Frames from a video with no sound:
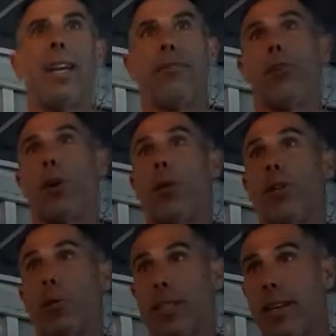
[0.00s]
If you go
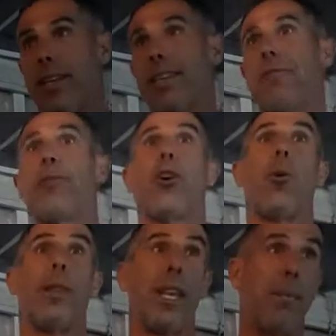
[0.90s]
in Switzerland, if you
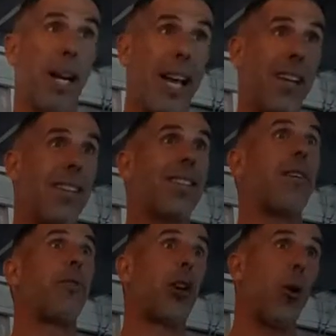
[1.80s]
go in the Himalayas,
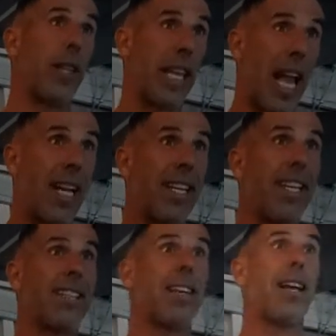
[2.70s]
if you go in the
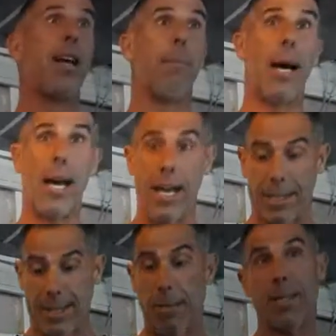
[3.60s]
Andes,
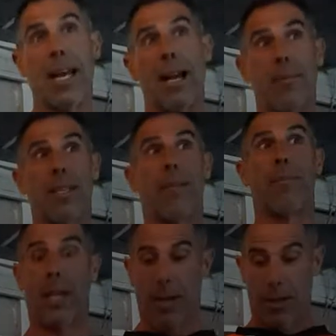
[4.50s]
but sometimes
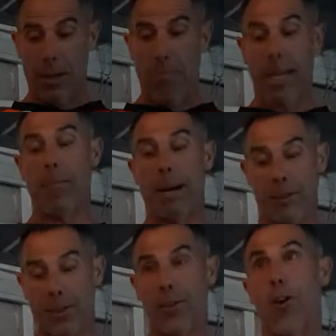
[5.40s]
the bigger
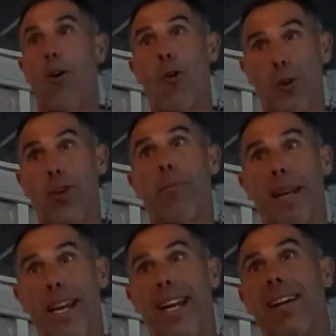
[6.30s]
mountains are also
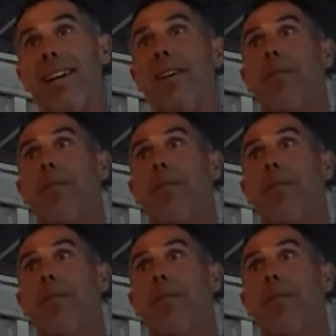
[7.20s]
meaning